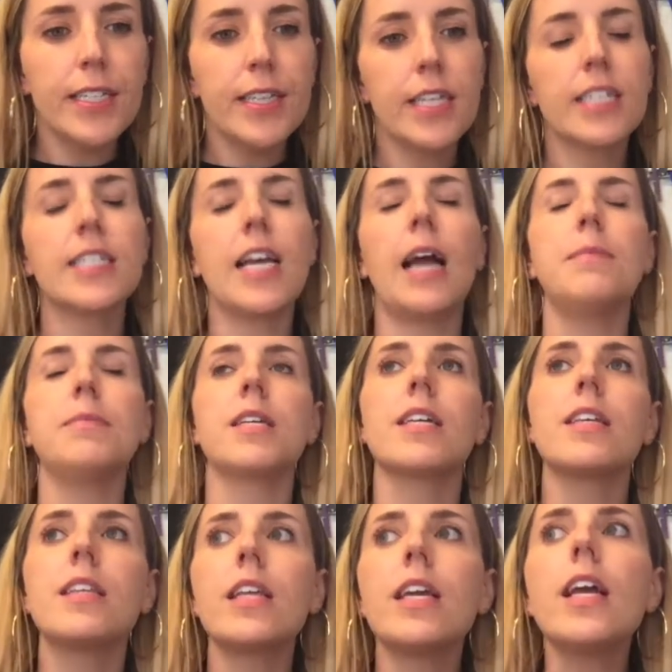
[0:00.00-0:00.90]
the time to
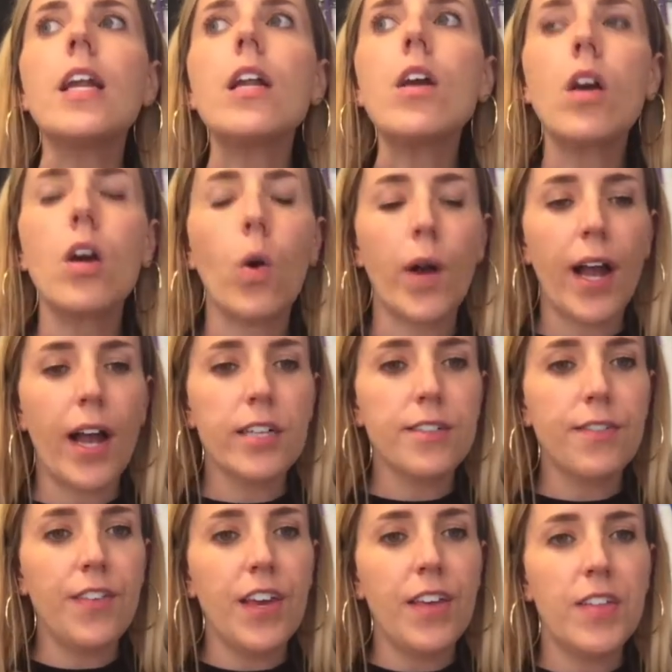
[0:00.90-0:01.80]
clean
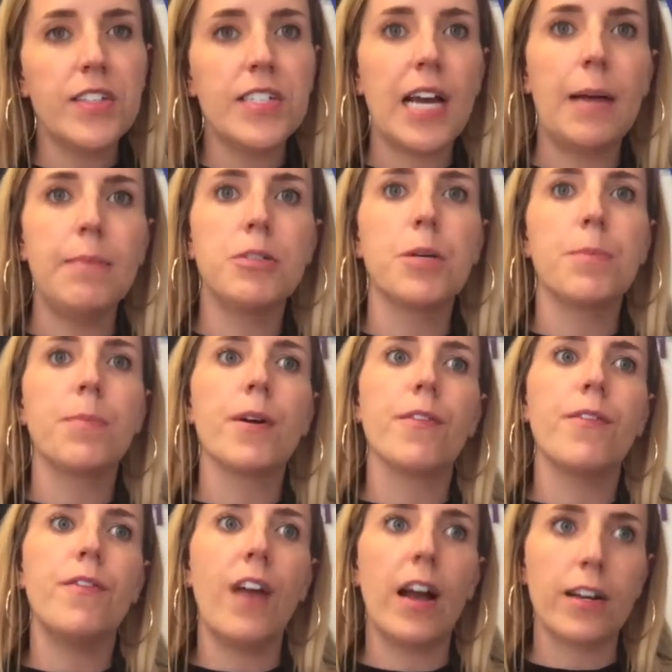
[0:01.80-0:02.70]
choreography, and the time to
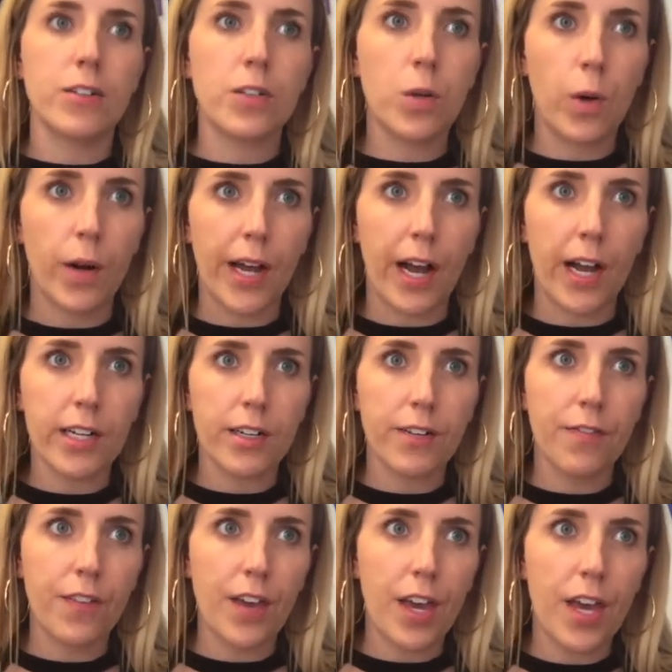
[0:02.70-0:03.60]
perfect
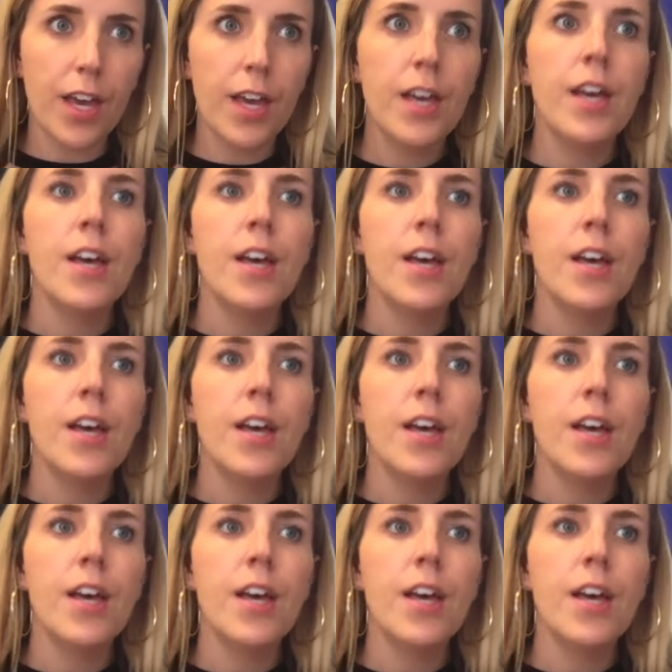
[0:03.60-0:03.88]
choreography.